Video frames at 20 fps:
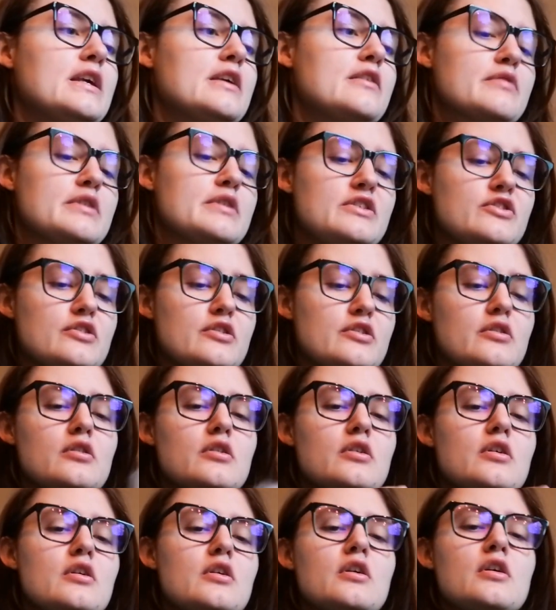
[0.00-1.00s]
creature.
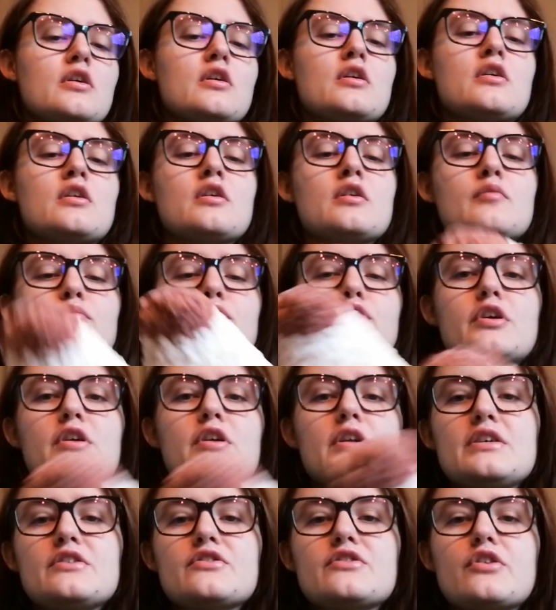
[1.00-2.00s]

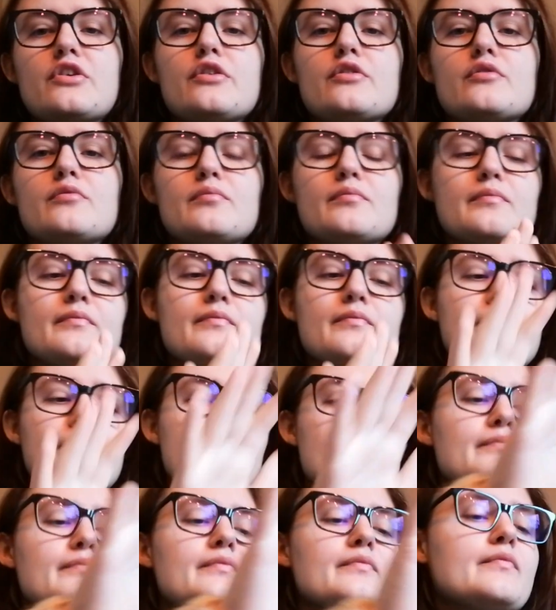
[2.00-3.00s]
But he's cute.
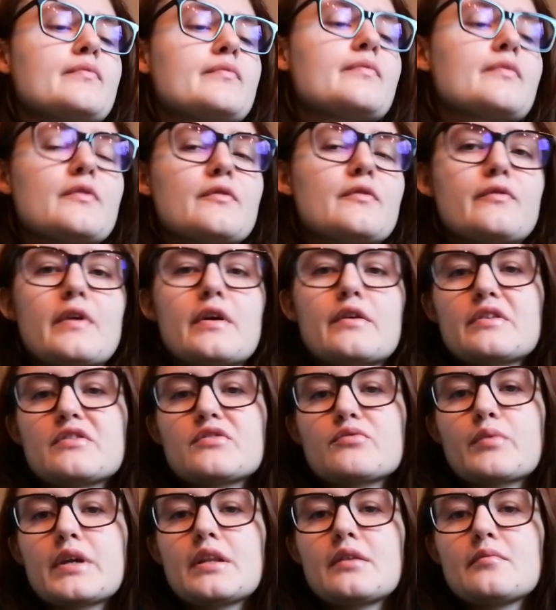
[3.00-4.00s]
Very
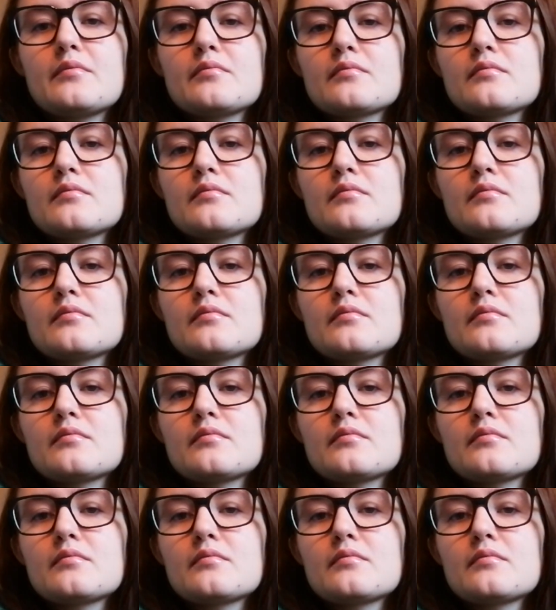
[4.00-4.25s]
sweet.